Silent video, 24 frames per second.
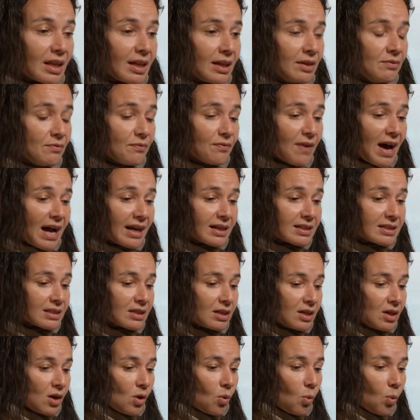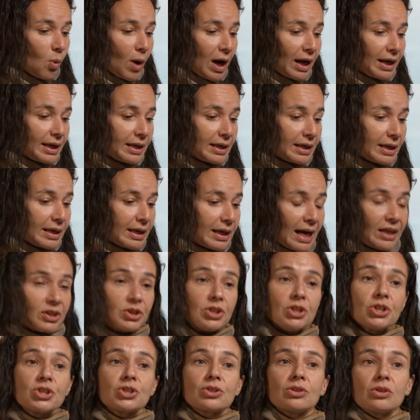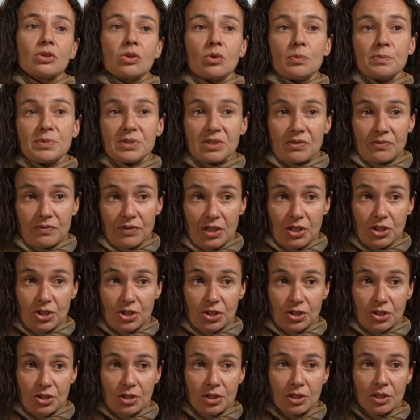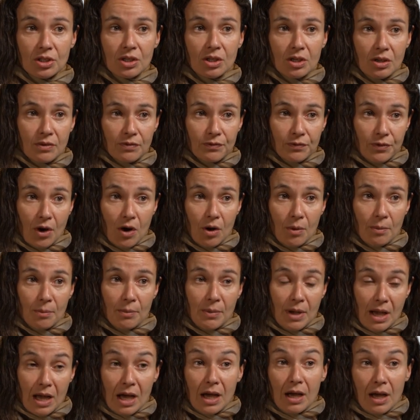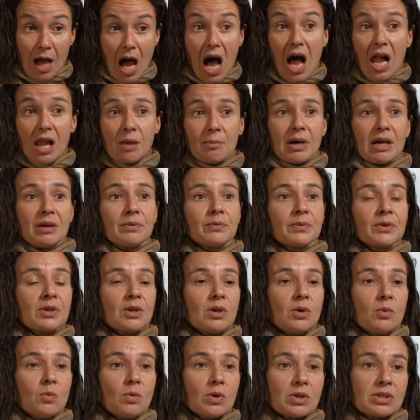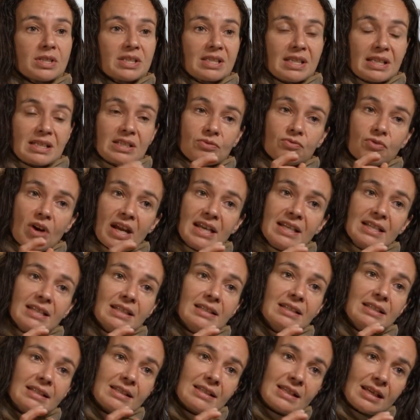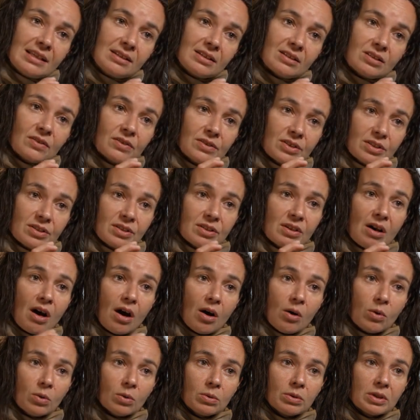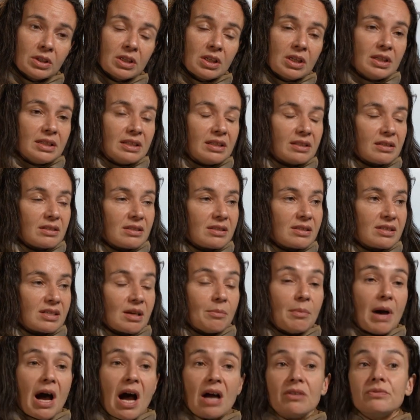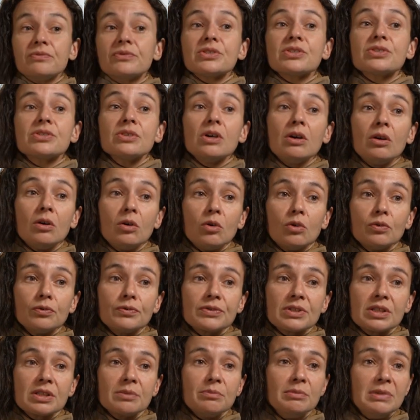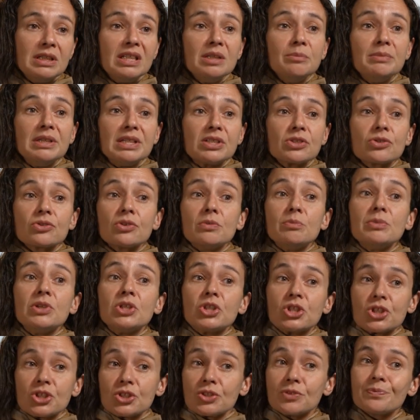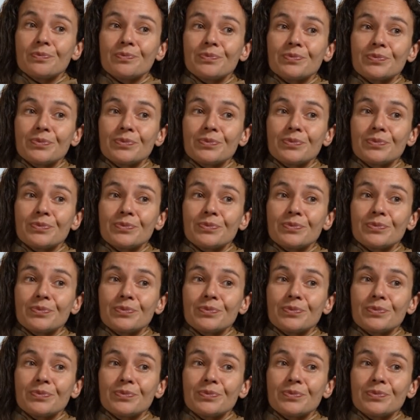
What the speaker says: In fact, one additional observation from ALMA was that right at the center of this hole, there is some unresolved millimeter emission.